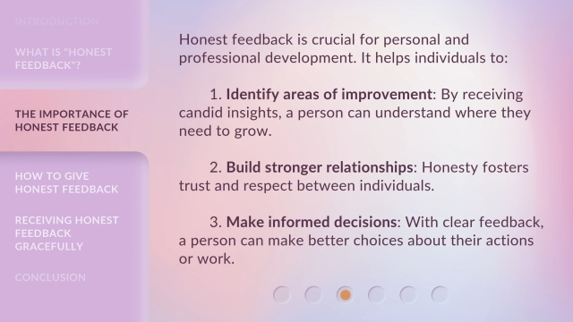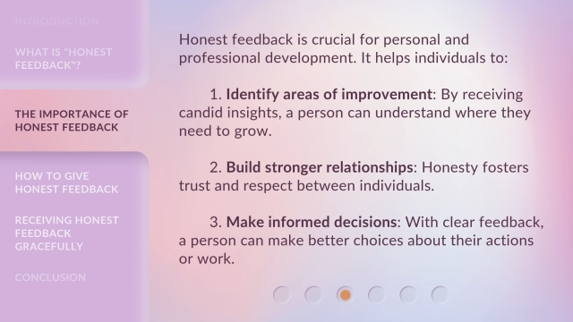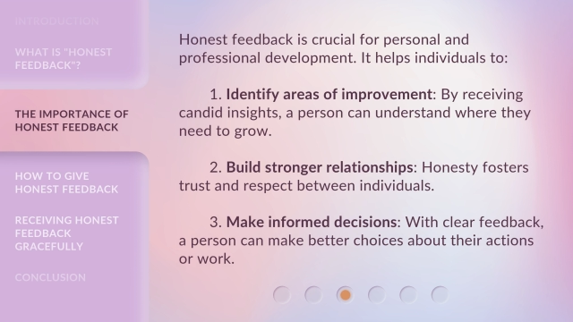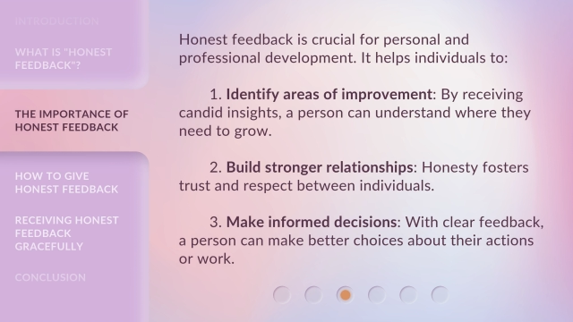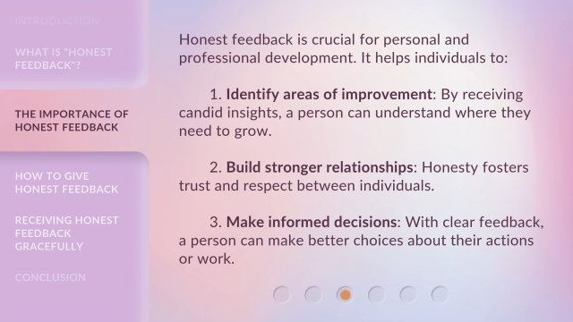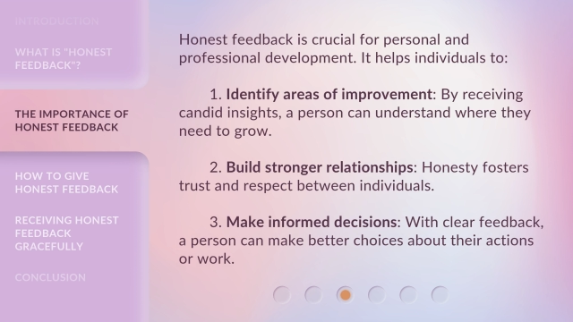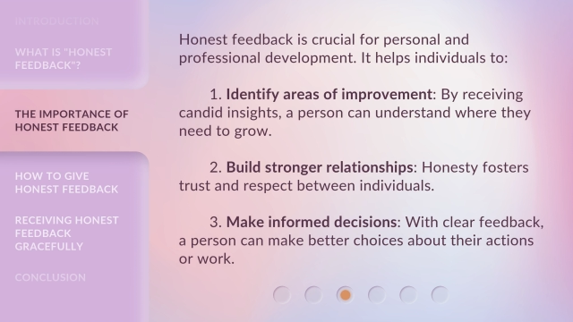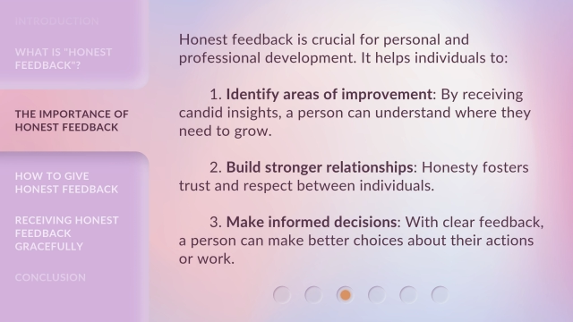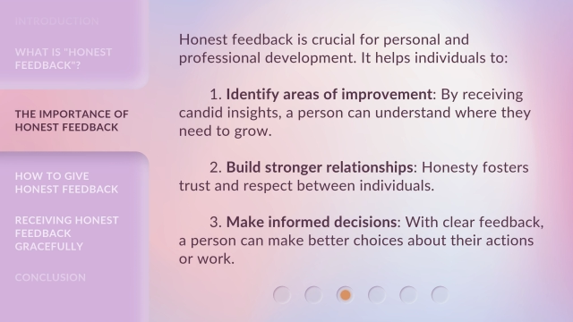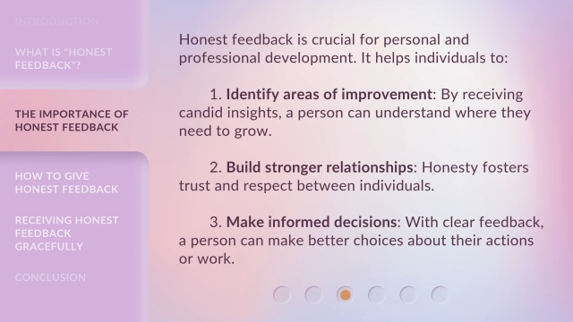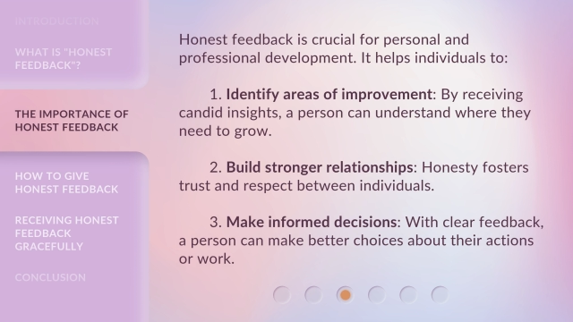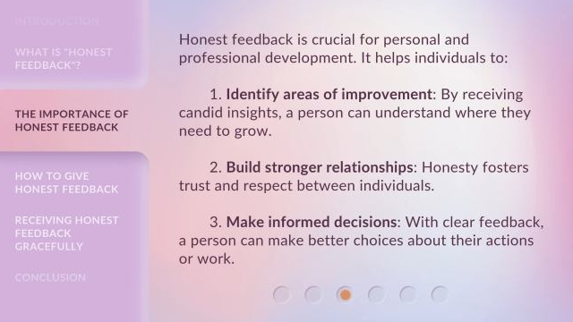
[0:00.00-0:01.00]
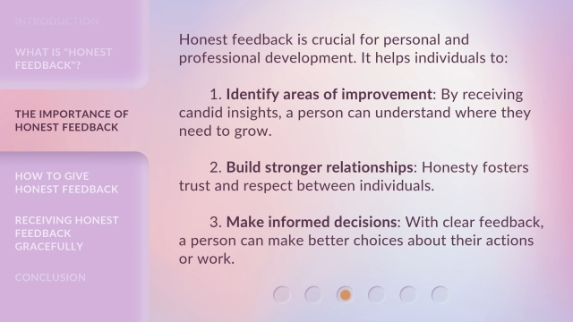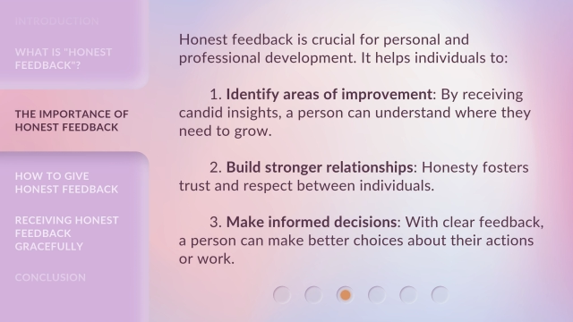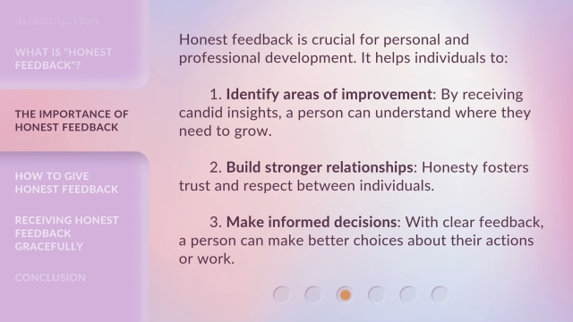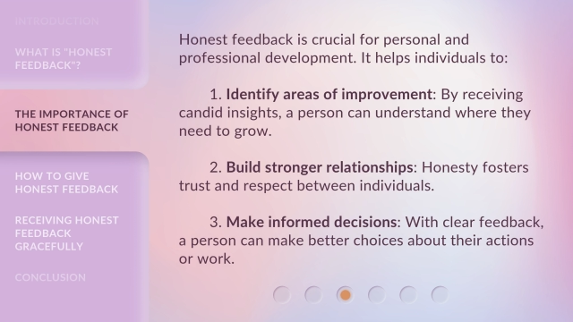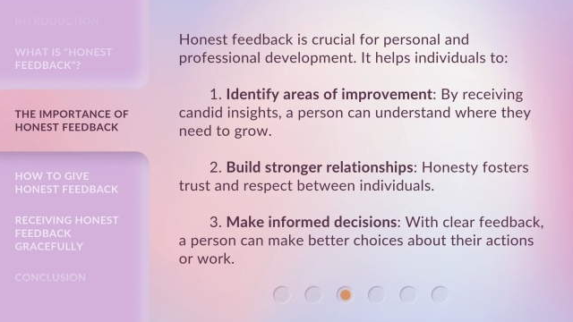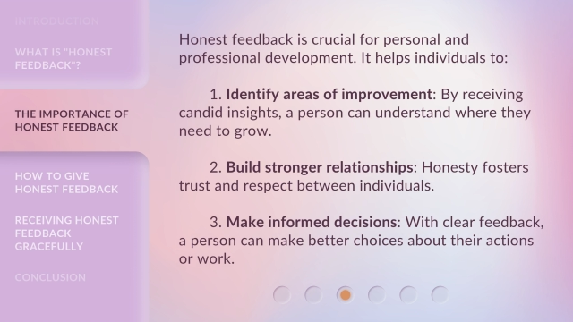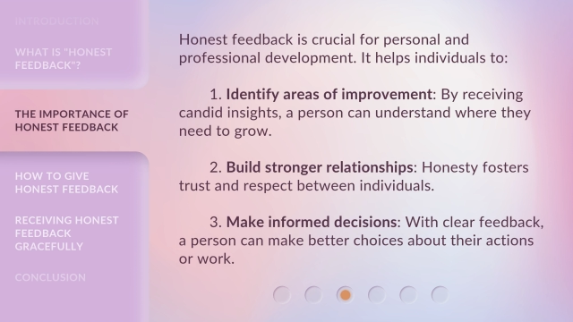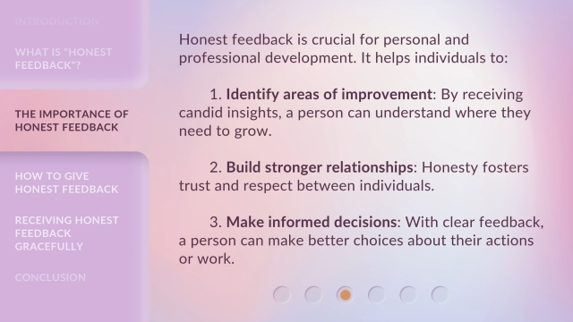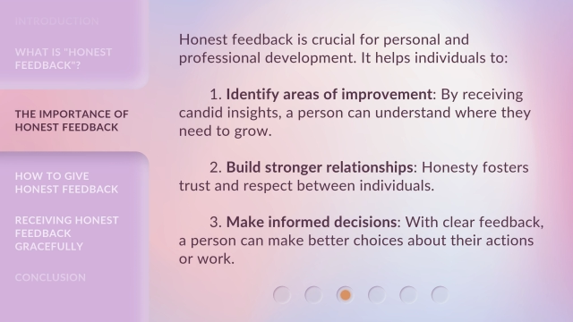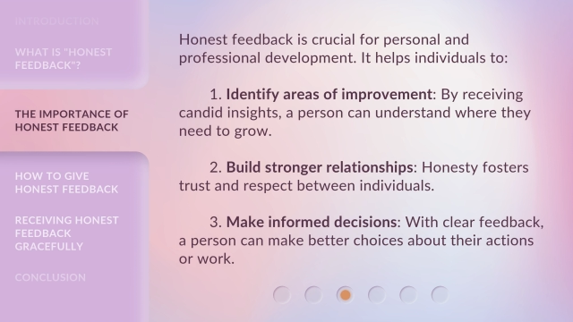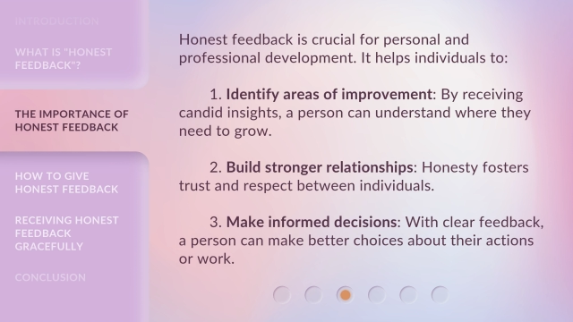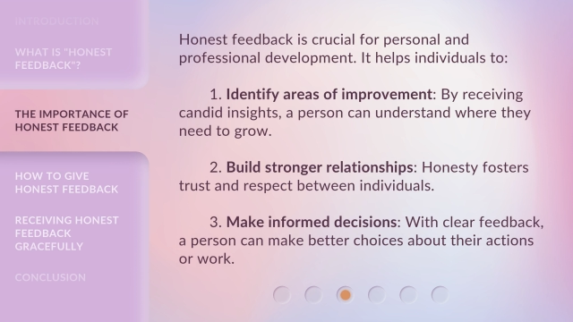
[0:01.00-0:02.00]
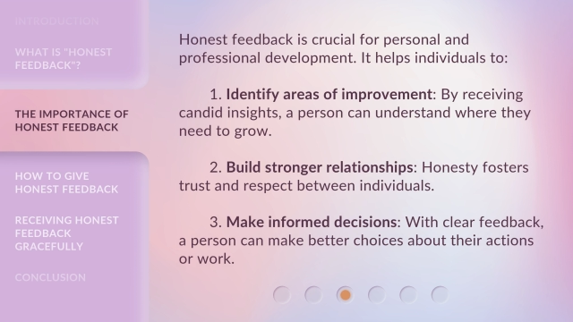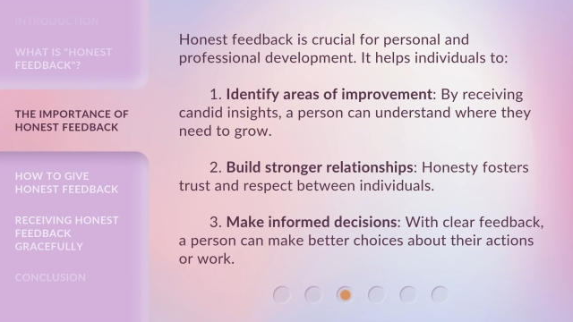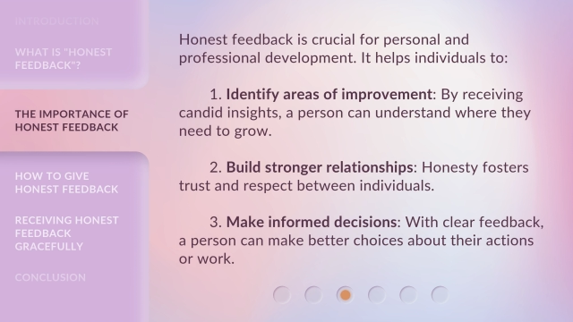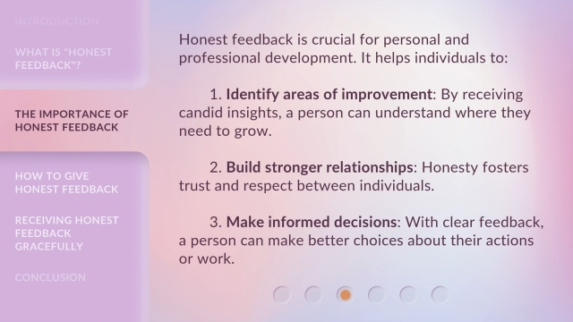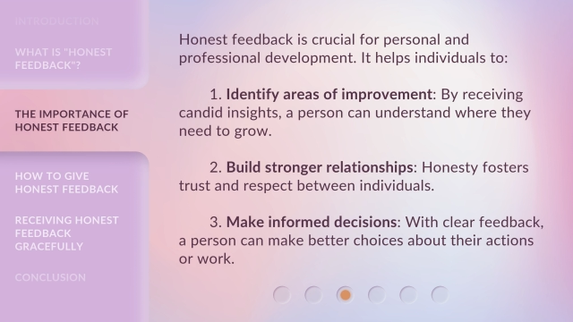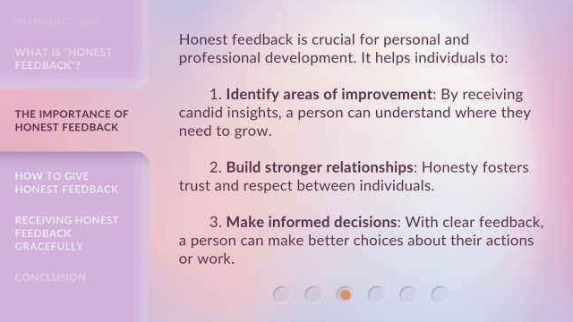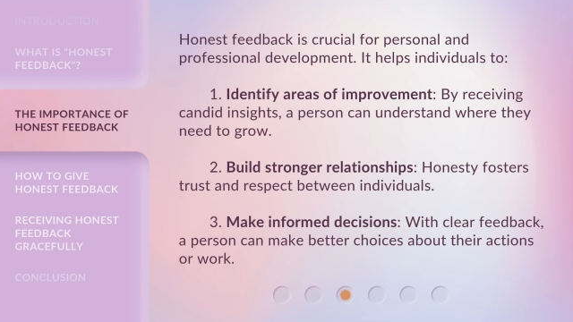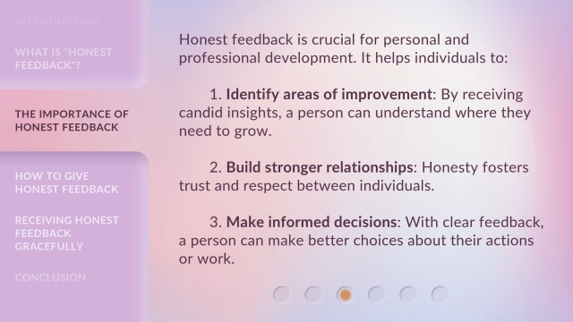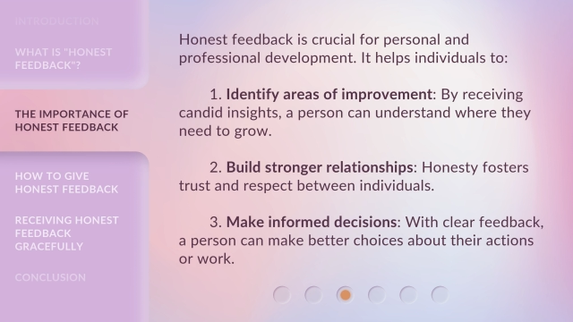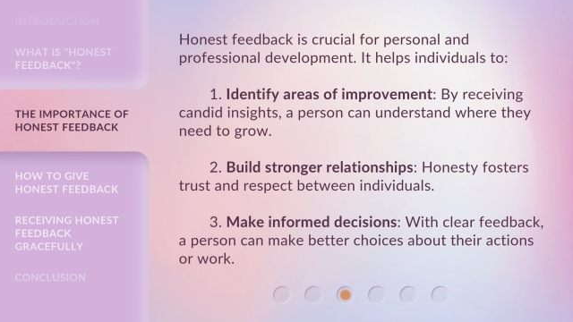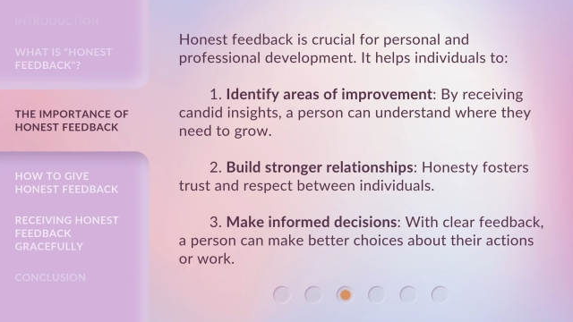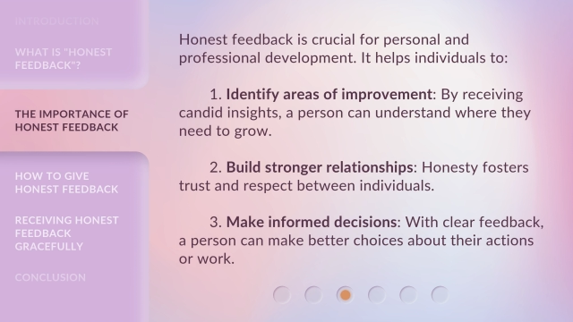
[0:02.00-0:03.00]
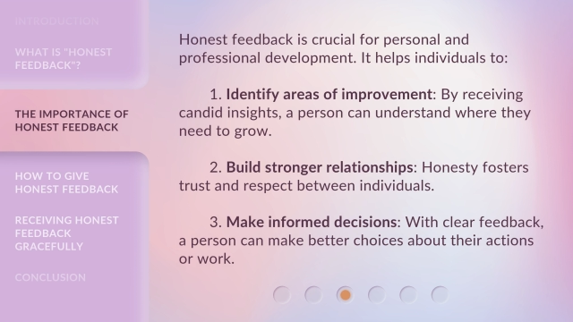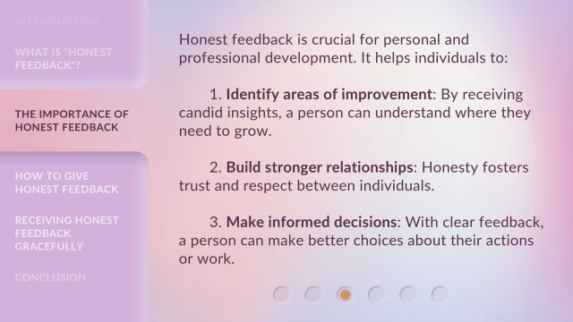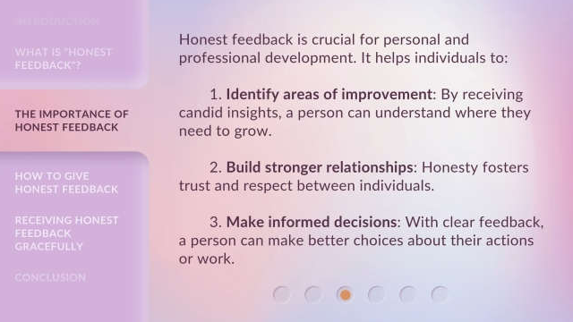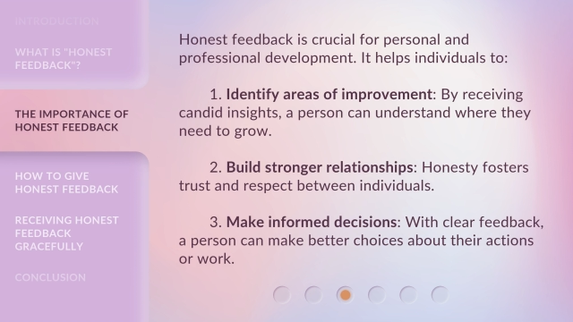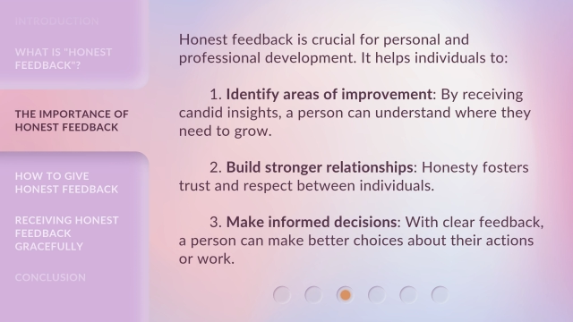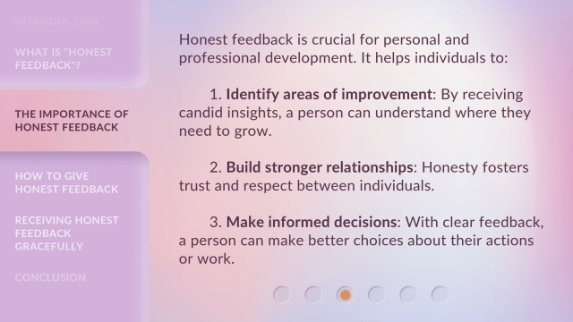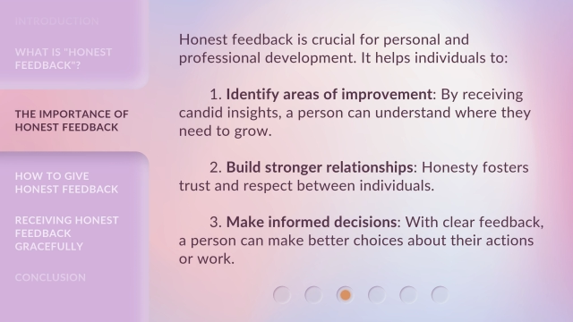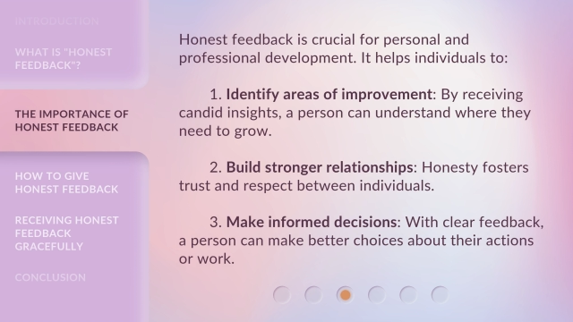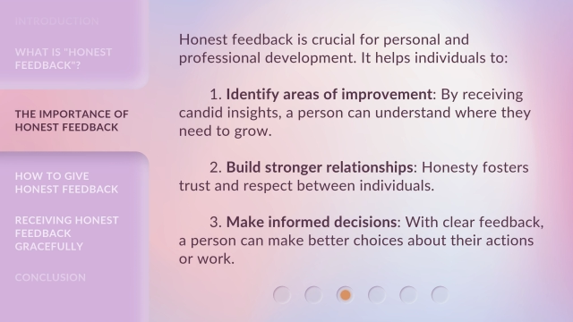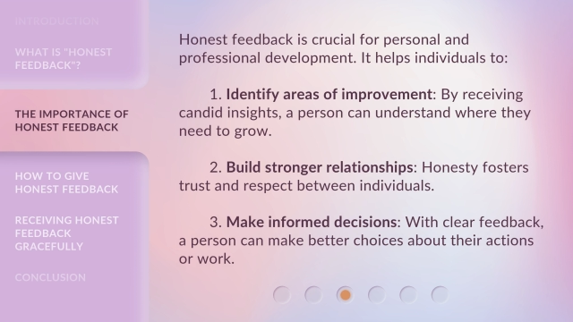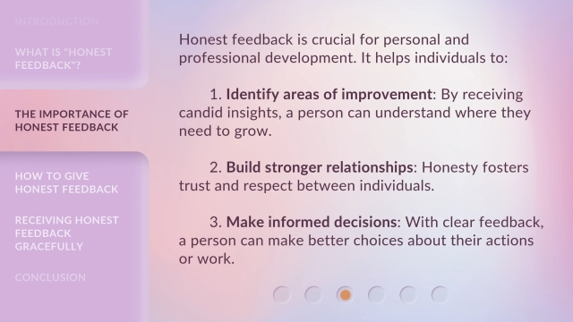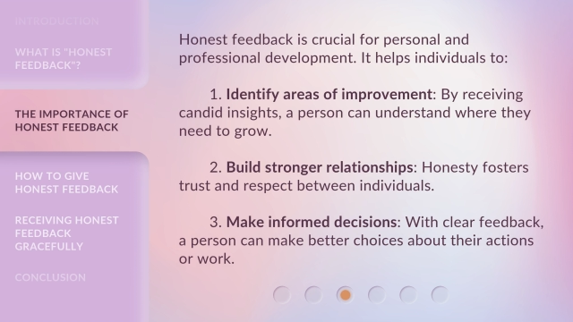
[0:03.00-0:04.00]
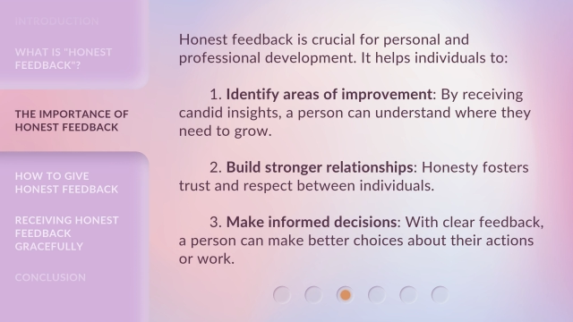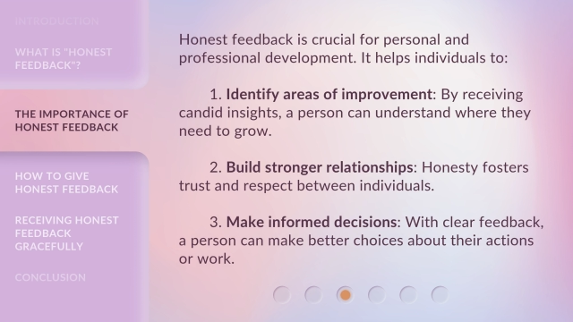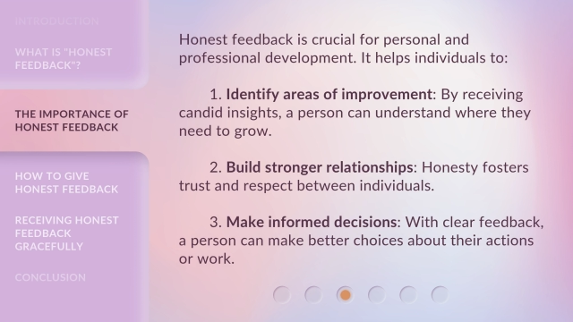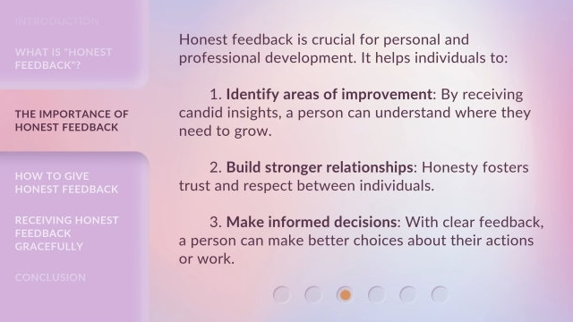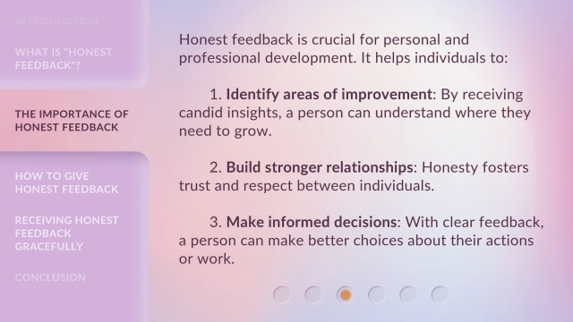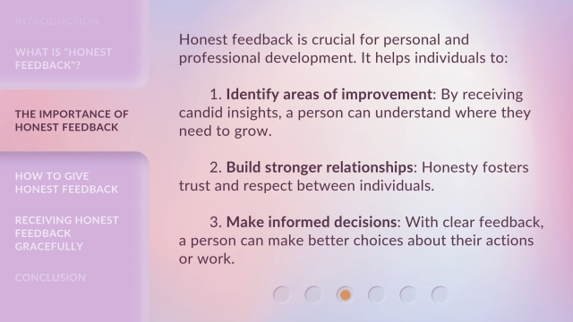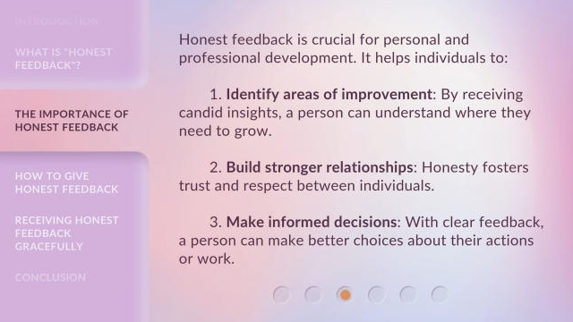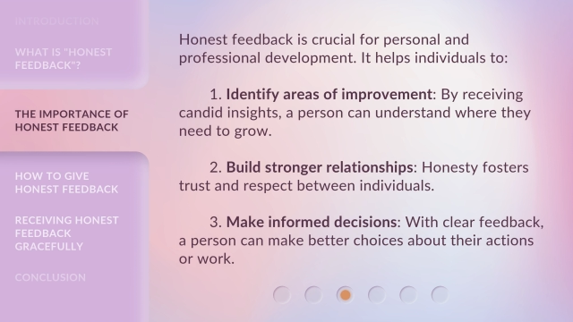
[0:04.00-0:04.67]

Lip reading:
(no speaker visible)